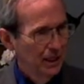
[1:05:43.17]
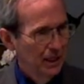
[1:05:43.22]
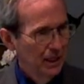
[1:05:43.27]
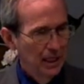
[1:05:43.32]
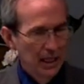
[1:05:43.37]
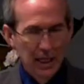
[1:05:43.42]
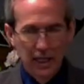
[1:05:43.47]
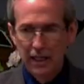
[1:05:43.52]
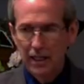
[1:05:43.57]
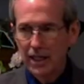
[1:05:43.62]

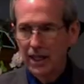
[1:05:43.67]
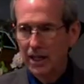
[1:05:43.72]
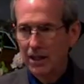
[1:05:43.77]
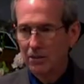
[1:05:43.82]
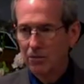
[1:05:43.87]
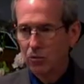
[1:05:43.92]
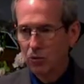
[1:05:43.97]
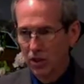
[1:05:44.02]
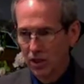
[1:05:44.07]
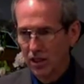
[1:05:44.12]
And I
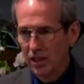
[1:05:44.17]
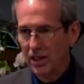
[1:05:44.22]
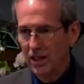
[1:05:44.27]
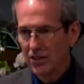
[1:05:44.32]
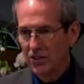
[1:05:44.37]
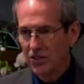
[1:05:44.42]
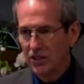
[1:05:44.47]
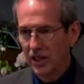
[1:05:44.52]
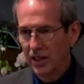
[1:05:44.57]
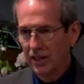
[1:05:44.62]
realize
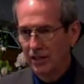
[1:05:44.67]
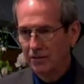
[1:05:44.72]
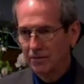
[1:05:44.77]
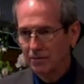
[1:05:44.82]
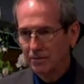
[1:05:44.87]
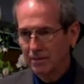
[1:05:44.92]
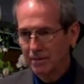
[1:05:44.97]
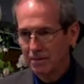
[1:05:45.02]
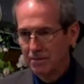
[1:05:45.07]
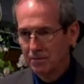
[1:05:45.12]
that.
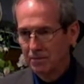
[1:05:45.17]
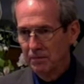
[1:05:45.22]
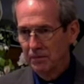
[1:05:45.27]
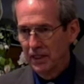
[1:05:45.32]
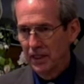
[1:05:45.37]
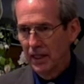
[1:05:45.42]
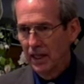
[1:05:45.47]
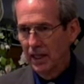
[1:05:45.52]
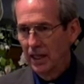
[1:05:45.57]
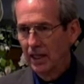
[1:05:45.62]

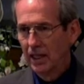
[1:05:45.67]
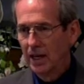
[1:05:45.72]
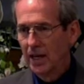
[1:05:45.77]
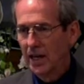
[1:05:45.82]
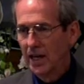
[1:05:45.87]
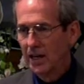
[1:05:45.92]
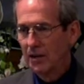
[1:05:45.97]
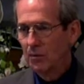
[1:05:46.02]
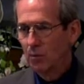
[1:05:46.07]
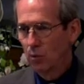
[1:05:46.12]
And I
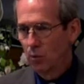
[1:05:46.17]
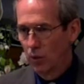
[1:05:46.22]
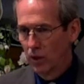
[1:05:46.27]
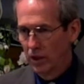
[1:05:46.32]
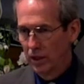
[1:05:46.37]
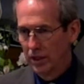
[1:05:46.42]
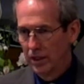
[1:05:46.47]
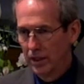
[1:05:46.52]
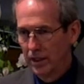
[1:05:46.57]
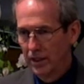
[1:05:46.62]
am
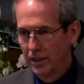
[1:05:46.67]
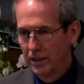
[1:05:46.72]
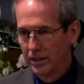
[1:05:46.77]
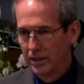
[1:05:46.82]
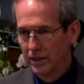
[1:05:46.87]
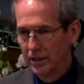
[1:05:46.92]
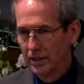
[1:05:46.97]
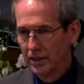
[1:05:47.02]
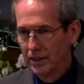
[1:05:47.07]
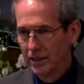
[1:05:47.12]
willing
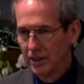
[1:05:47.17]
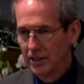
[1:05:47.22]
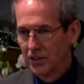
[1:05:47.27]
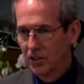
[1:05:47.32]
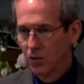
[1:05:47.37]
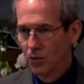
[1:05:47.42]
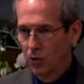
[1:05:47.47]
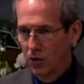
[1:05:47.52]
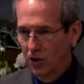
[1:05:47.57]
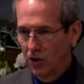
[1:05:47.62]
to
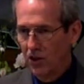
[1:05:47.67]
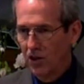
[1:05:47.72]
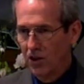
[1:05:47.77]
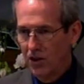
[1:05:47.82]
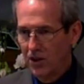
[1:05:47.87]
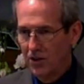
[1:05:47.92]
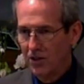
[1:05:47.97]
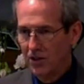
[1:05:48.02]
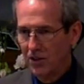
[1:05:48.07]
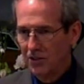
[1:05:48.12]
work
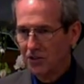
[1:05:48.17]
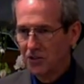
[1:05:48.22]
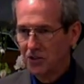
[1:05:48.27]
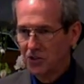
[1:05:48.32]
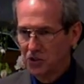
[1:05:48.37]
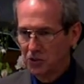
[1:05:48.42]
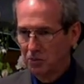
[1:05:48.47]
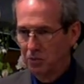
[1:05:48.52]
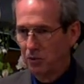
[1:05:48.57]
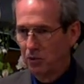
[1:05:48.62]
harder to
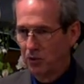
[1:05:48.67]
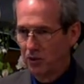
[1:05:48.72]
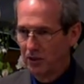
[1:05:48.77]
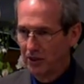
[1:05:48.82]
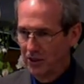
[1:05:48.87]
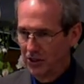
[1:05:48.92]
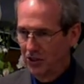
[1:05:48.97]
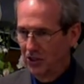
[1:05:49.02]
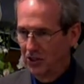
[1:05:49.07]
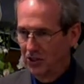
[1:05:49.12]
support a
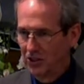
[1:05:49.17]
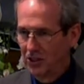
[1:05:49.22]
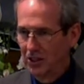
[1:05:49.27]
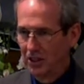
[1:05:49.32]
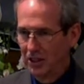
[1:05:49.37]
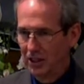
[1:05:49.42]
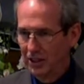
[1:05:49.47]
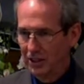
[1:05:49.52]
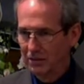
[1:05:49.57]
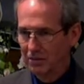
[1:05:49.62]
good
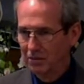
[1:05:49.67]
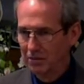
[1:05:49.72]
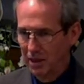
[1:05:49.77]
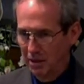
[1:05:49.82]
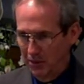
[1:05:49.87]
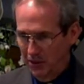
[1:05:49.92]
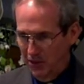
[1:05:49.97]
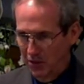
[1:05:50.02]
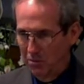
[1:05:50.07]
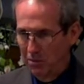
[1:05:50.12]
cook. Maybe
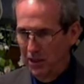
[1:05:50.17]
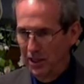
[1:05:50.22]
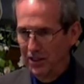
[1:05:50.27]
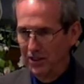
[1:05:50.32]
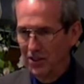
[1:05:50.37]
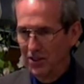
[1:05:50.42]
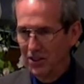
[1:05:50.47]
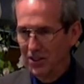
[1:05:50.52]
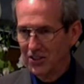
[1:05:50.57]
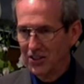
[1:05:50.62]
you men
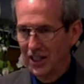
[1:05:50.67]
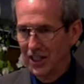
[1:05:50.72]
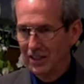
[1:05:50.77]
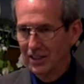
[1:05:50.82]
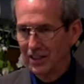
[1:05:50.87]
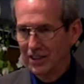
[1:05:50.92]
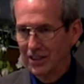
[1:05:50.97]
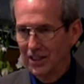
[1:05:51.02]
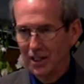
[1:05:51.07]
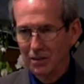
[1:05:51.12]
ought to take the
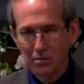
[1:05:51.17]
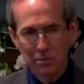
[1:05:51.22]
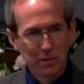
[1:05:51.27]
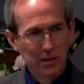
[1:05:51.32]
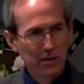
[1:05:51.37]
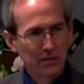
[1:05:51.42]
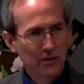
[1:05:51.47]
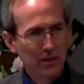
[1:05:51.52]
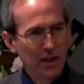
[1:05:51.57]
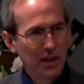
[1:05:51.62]
tip
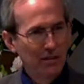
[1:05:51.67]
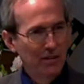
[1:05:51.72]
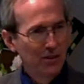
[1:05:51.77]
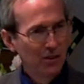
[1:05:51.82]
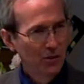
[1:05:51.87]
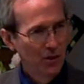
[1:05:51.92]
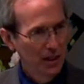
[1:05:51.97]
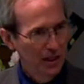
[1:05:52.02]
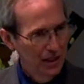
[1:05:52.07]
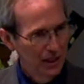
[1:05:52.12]
if you haven't
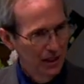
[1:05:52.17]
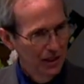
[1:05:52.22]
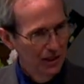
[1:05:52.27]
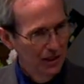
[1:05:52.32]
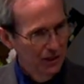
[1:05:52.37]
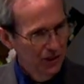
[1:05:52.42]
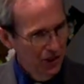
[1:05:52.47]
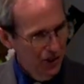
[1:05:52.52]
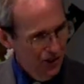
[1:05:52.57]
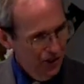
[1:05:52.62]
already
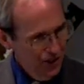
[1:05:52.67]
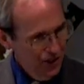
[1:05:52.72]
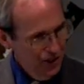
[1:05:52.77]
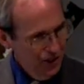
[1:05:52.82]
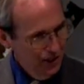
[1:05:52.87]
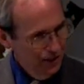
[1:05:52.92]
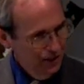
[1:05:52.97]
caught on.